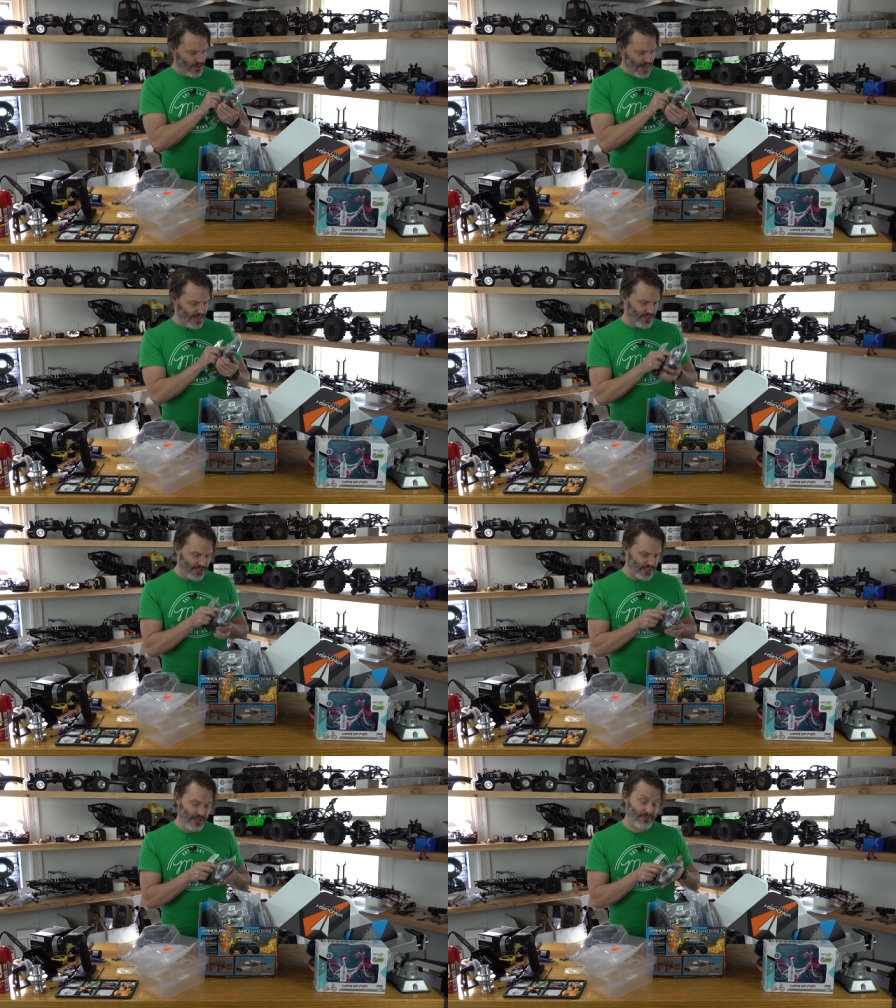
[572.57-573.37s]
I can
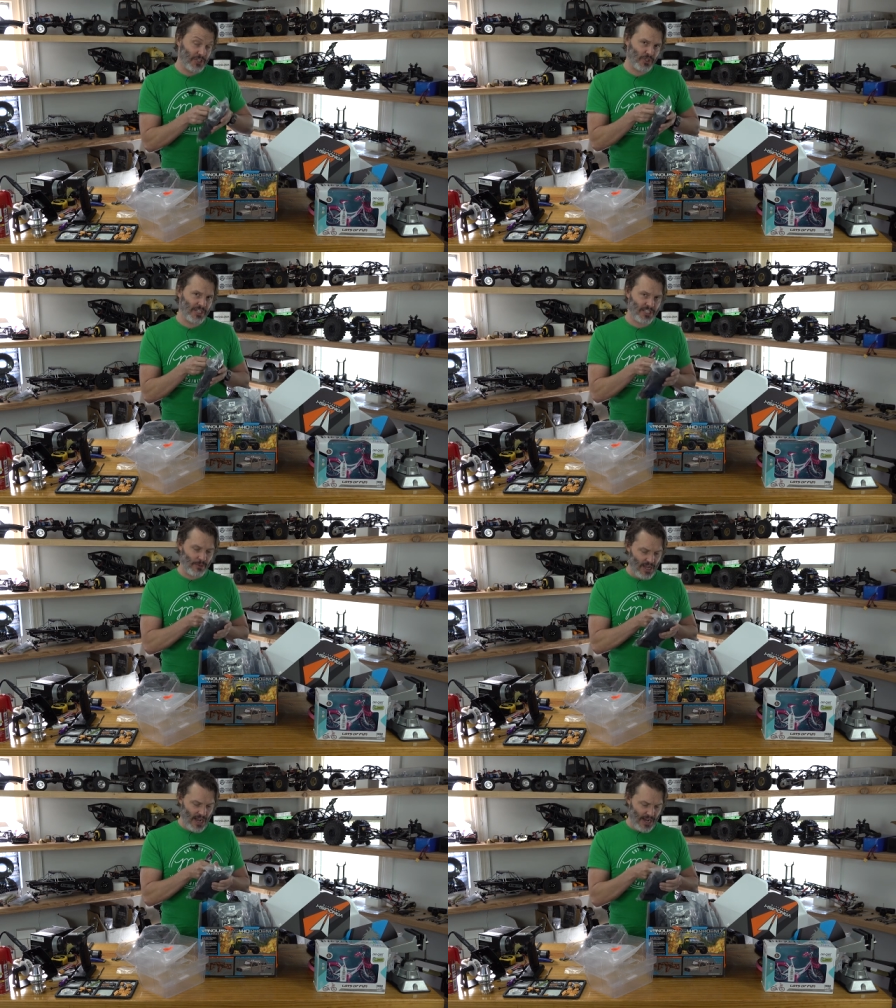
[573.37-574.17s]
just tell visually it's
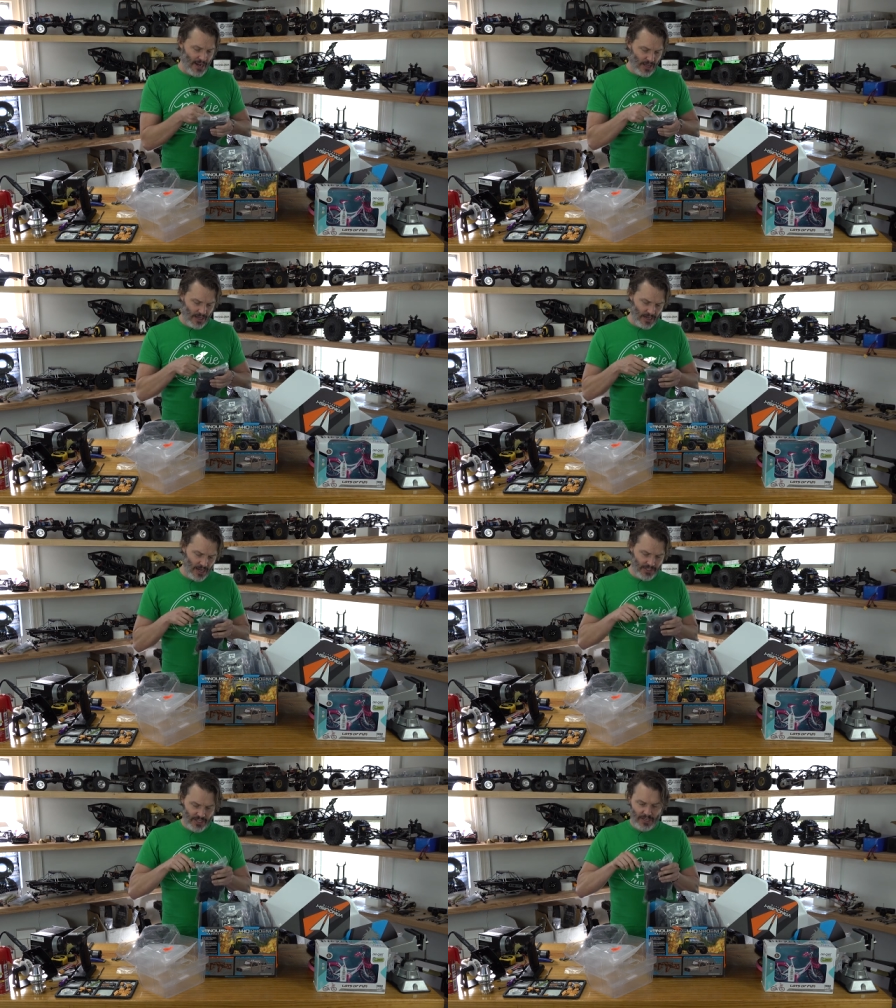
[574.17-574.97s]
going to be a high nylon
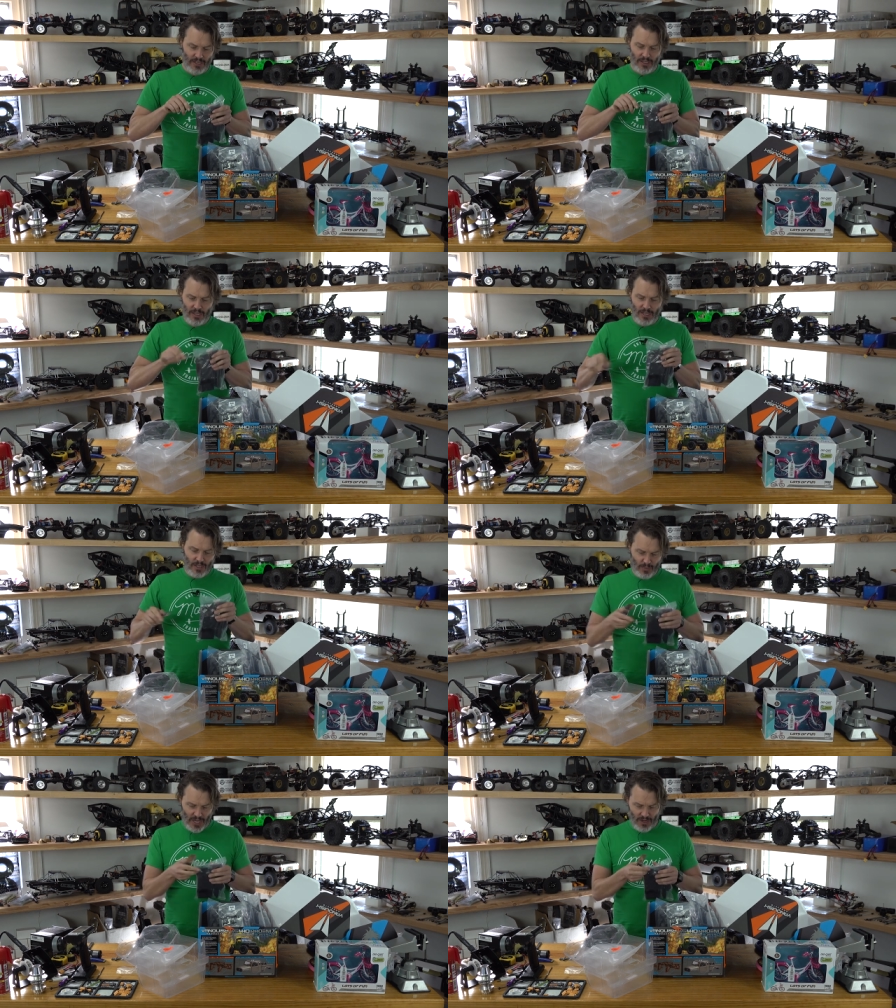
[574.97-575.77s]
content,
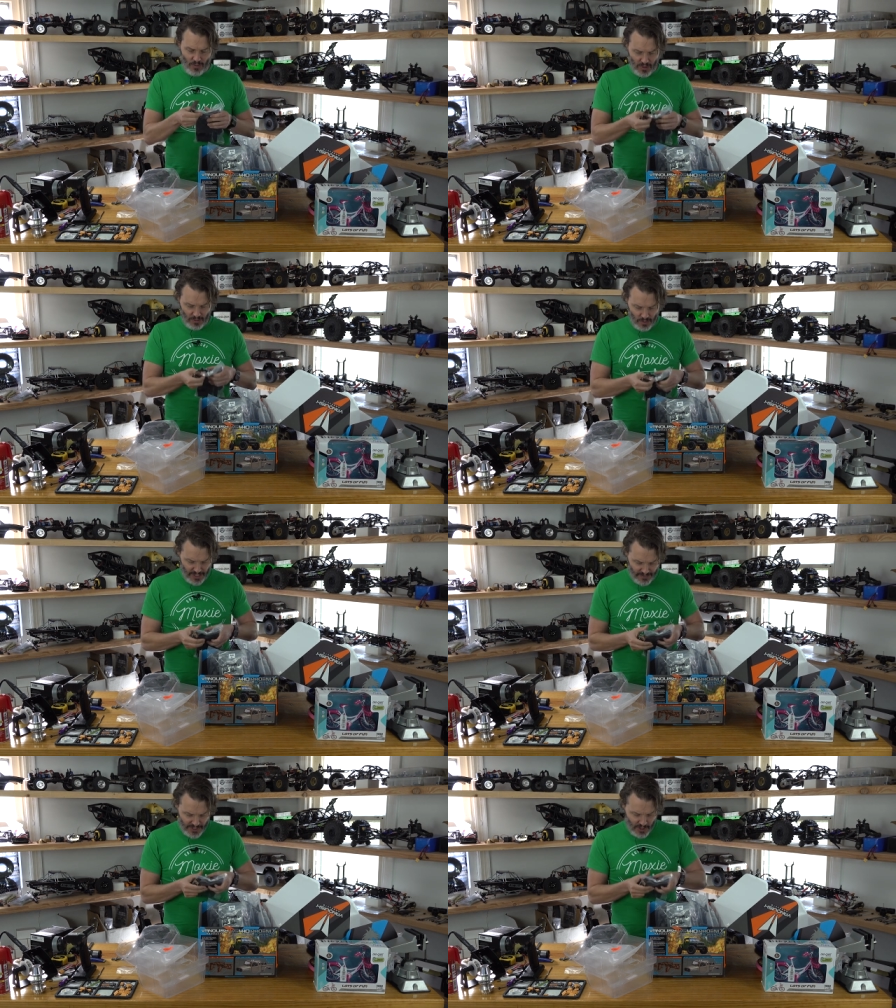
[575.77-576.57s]
but we'll, we'll
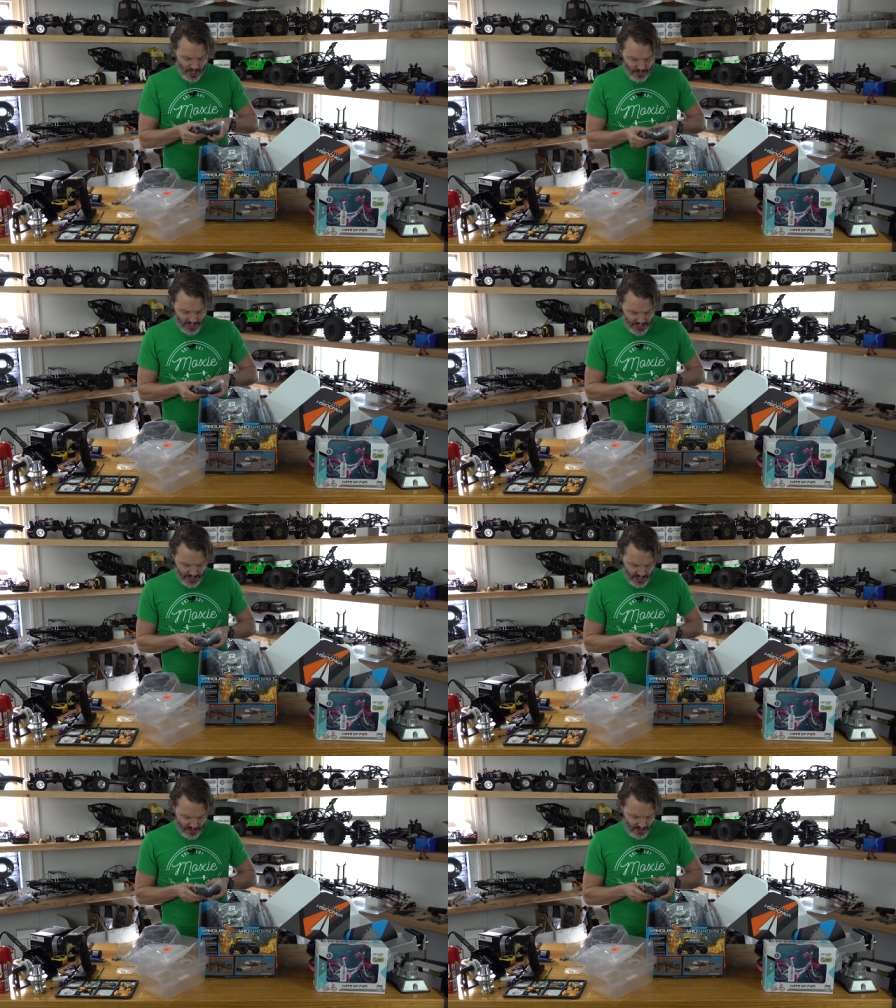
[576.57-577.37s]
give you the scrape
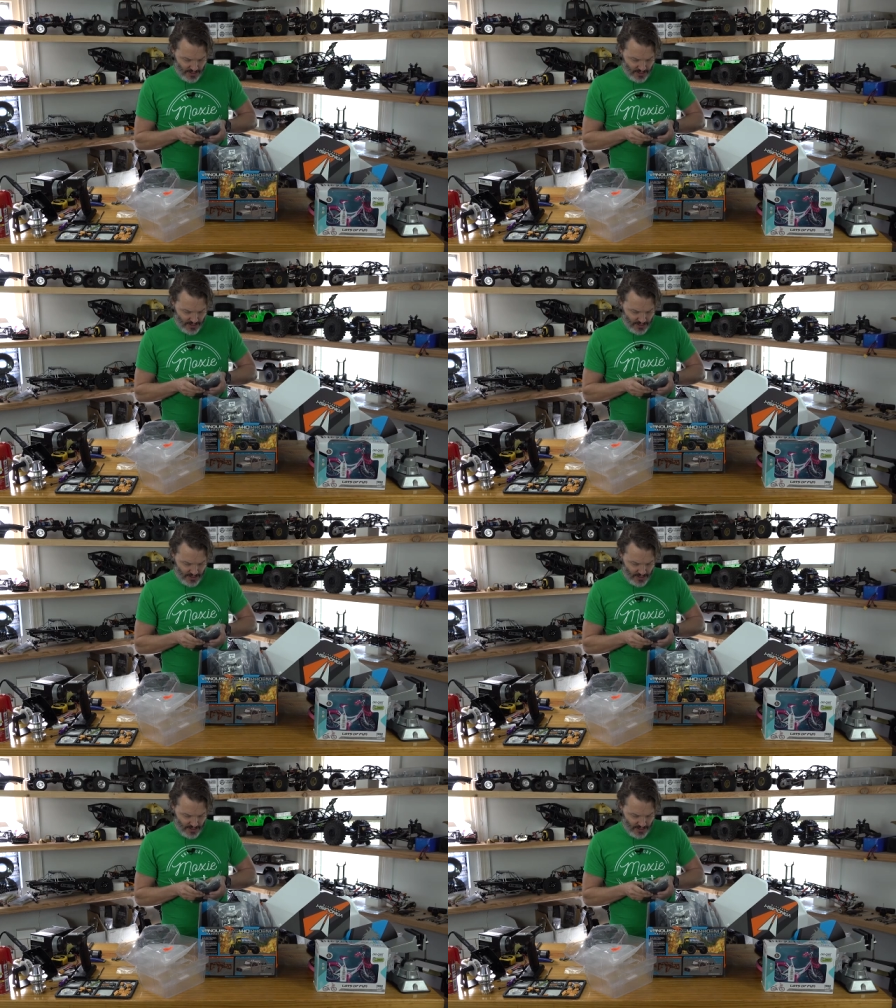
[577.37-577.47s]
test.